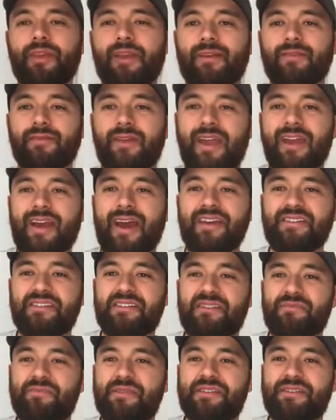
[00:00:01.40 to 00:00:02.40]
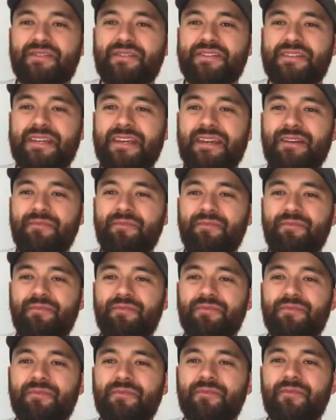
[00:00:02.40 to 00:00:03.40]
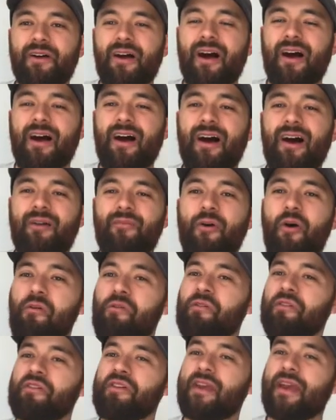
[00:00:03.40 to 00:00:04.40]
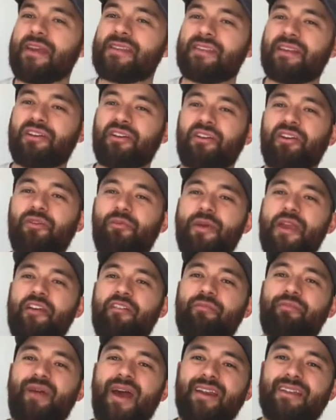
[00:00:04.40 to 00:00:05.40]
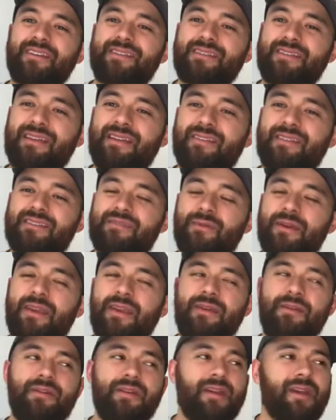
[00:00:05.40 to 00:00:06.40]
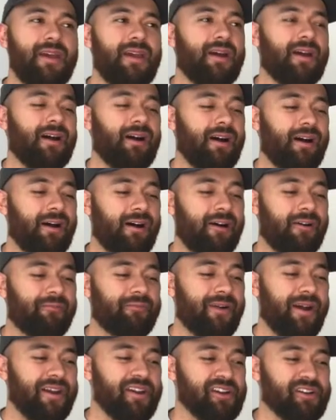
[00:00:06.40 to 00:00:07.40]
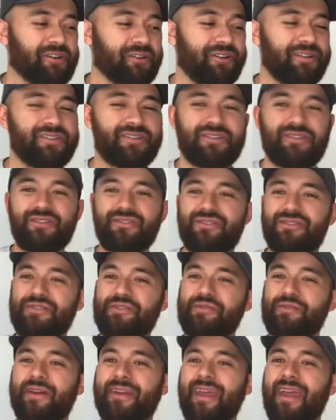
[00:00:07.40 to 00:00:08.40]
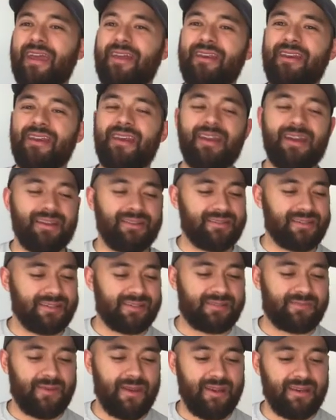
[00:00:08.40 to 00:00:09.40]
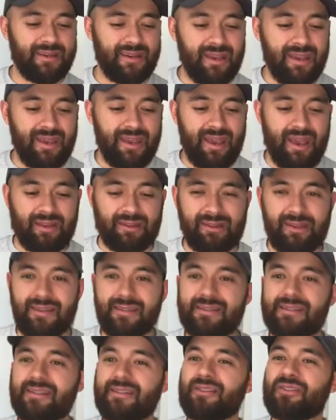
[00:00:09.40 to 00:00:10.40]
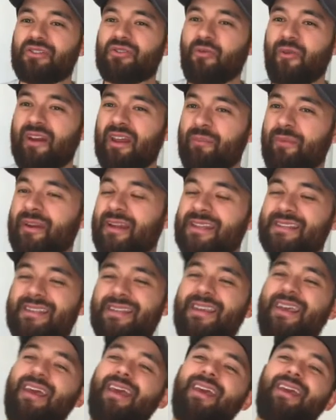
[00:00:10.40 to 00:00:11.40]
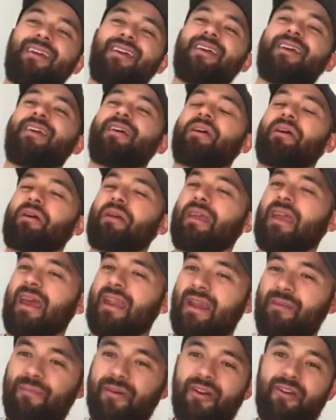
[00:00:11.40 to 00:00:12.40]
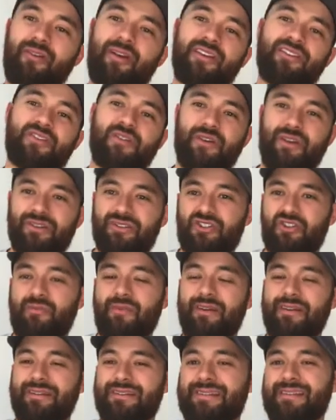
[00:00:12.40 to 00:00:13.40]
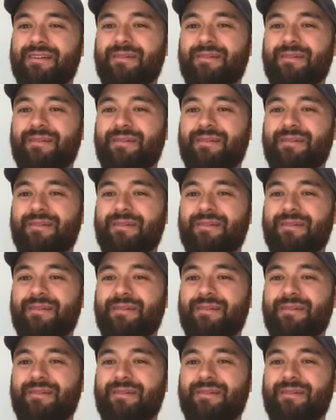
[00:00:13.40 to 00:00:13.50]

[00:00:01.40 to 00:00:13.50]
Hey guys, it's Mr. C. Hopefully you guys had a good week of practicing this week. I encourage you to, again, just spend at least 20 minutes a day getting better at your instrument.